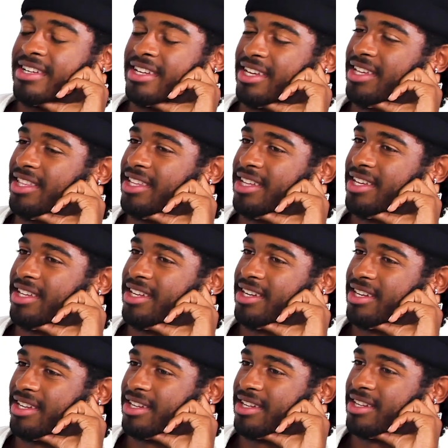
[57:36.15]
and
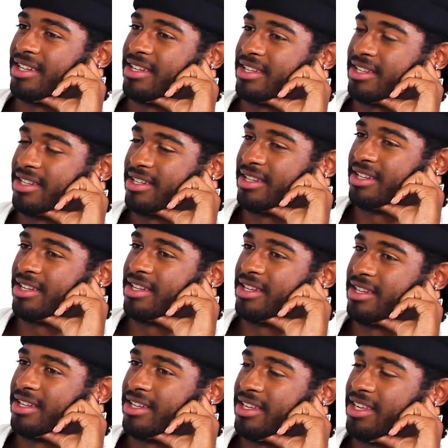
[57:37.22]
then
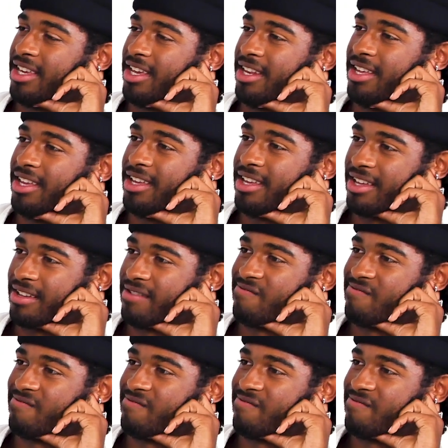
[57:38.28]
Kenny,